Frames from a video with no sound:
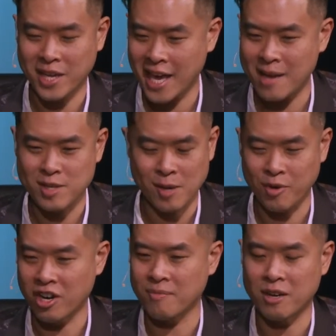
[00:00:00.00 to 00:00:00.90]
became just a
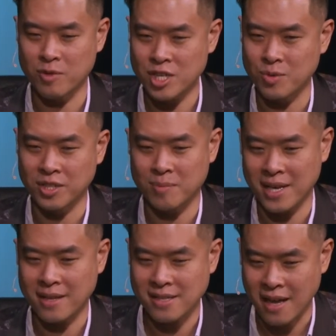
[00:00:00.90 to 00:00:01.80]
part of my ritual to
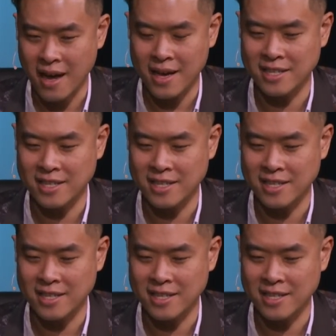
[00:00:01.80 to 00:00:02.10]
be outside